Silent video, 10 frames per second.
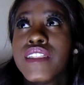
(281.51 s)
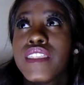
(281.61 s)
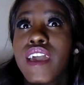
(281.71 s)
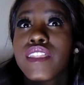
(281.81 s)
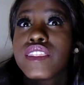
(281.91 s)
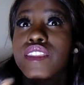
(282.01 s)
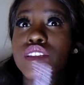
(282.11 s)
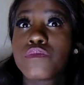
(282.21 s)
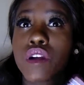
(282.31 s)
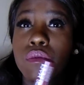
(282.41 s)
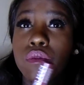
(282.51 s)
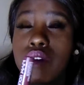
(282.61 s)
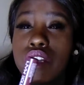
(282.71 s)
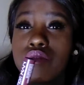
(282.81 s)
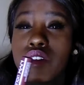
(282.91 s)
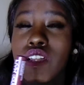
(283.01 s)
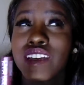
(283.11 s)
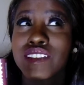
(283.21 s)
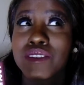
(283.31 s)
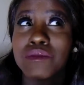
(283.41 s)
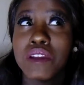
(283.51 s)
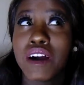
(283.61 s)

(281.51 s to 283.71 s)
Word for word: they had this purple one for like $3.